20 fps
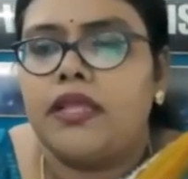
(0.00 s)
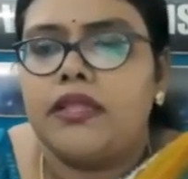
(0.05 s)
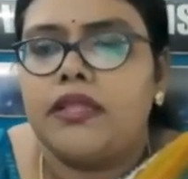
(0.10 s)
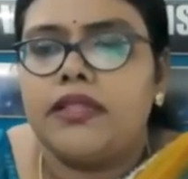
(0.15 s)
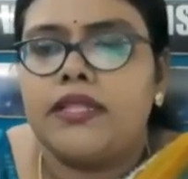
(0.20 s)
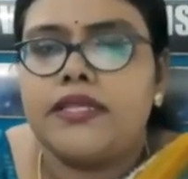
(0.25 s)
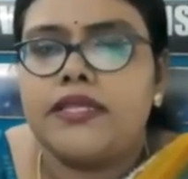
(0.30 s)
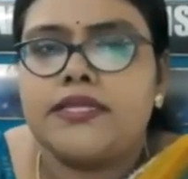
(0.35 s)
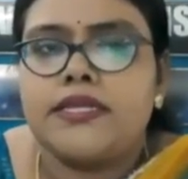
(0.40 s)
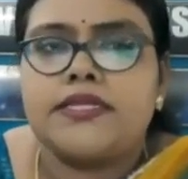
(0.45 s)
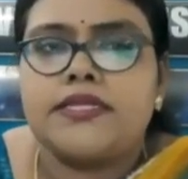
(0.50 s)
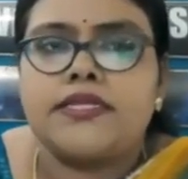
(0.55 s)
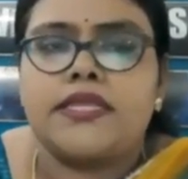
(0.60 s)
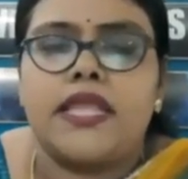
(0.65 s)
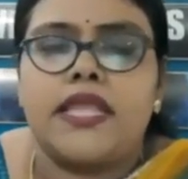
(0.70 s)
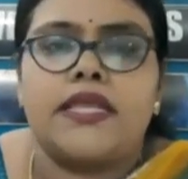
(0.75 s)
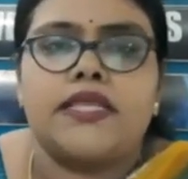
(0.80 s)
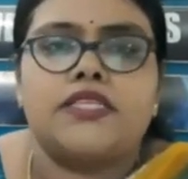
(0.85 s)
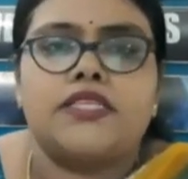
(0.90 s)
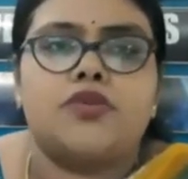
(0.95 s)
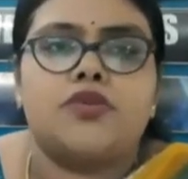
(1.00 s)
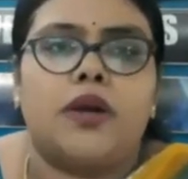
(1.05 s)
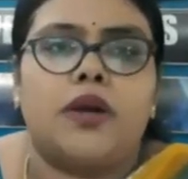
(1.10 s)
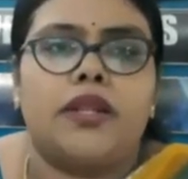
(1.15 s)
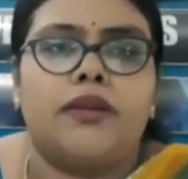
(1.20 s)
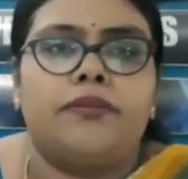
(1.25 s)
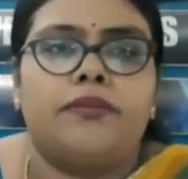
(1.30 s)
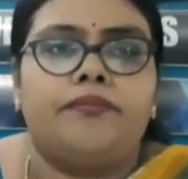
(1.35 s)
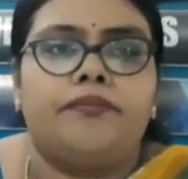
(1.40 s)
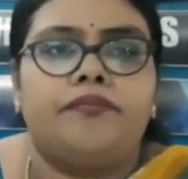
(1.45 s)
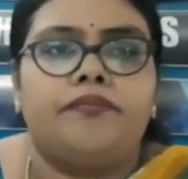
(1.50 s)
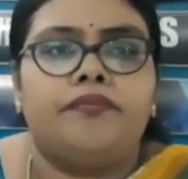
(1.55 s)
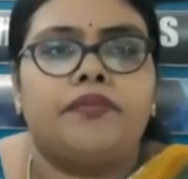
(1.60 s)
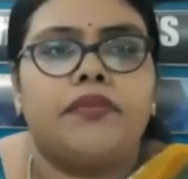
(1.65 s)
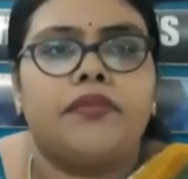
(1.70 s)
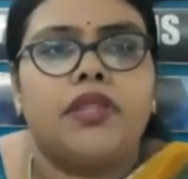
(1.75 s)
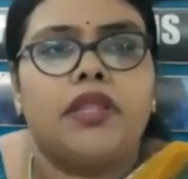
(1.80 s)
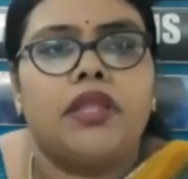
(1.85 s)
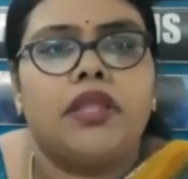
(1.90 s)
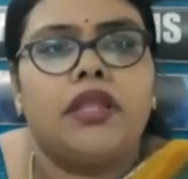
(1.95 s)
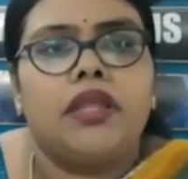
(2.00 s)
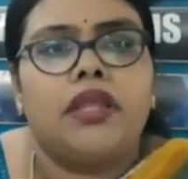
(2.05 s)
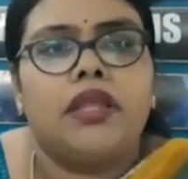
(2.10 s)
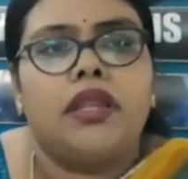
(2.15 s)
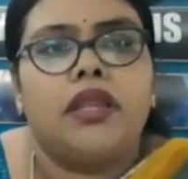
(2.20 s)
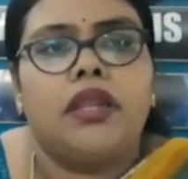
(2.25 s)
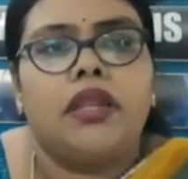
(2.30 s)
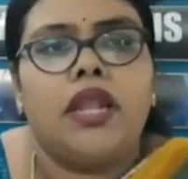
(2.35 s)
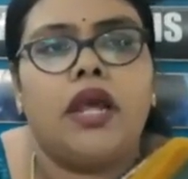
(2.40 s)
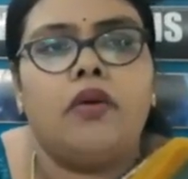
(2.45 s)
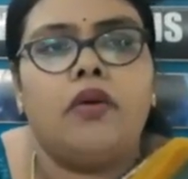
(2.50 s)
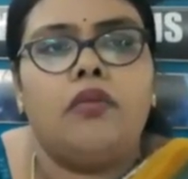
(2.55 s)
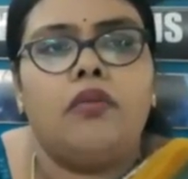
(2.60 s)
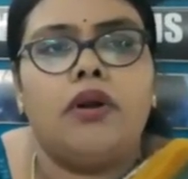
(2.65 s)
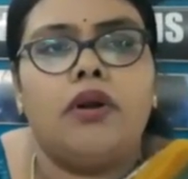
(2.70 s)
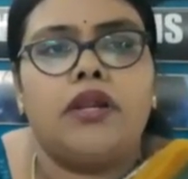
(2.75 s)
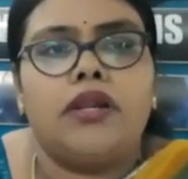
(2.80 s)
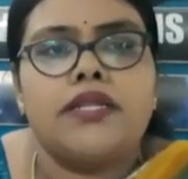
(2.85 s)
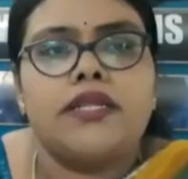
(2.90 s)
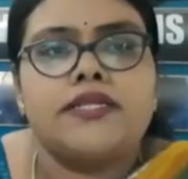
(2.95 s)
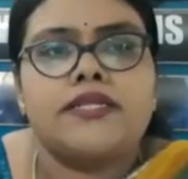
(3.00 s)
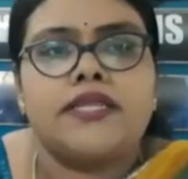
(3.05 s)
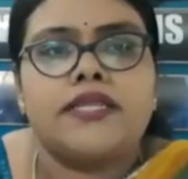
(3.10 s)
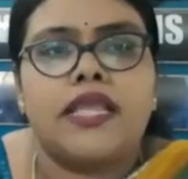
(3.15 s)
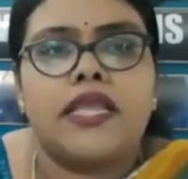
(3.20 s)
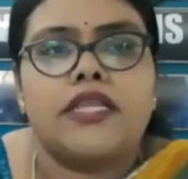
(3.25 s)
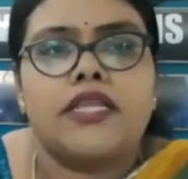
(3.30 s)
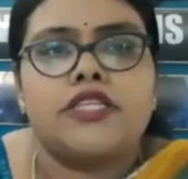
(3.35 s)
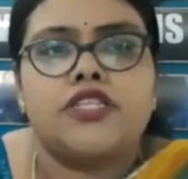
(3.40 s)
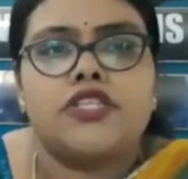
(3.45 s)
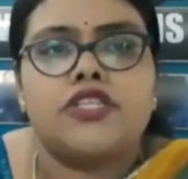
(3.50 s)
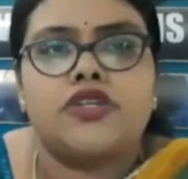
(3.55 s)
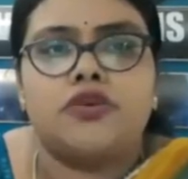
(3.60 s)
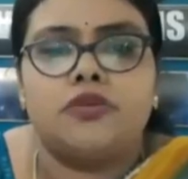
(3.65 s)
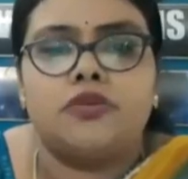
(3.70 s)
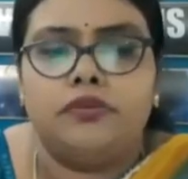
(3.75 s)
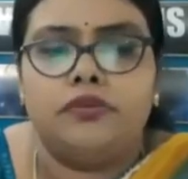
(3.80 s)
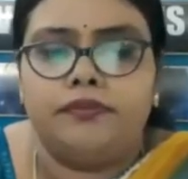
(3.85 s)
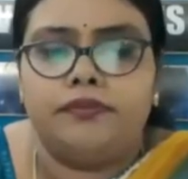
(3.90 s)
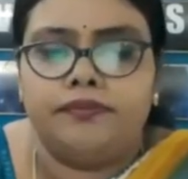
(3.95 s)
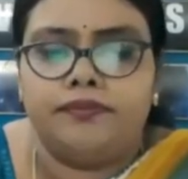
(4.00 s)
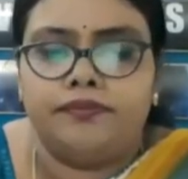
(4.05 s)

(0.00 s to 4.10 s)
This is case 1. Now what is case 2?